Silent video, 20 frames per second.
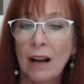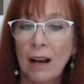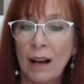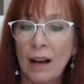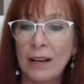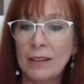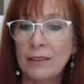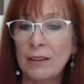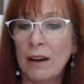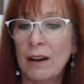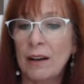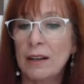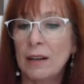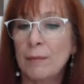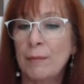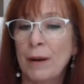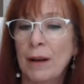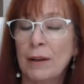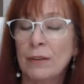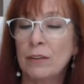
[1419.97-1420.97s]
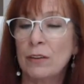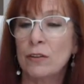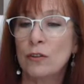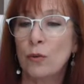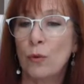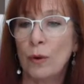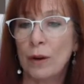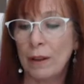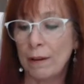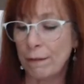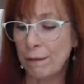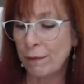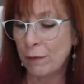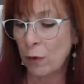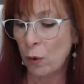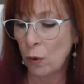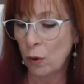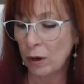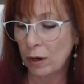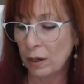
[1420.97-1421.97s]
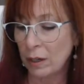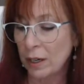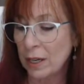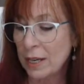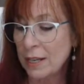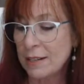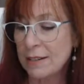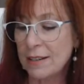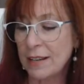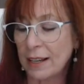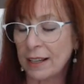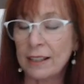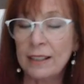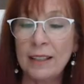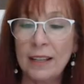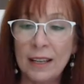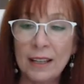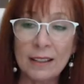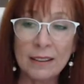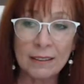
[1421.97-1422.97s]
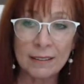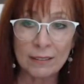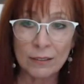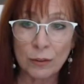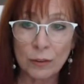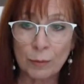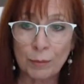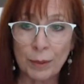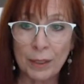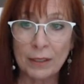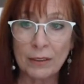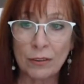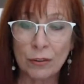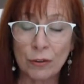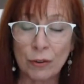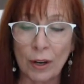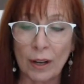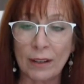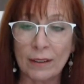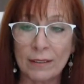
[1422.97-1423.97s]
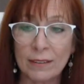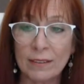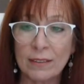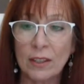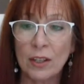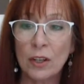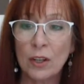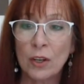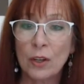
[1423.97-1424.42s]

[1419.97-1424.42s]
I talk about the 24 techniques to beat stress.